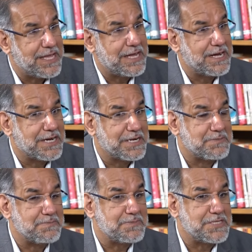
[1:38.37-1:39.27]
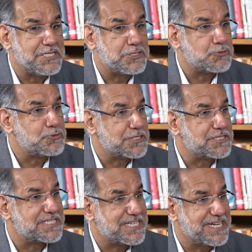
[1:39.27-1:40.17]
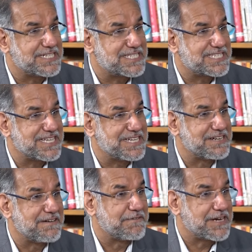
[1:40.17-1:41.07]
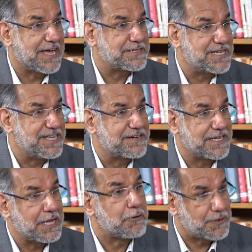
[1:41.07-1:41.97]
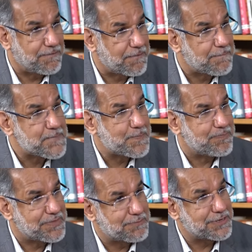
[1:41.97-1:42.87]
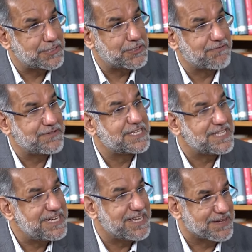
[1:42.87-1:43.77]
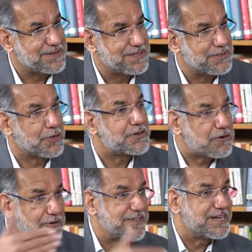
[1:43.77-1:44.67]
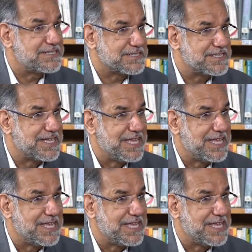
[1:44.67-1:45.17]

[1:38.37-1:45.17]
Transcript: The trucial states were actually run out of the British office in India, not out of London.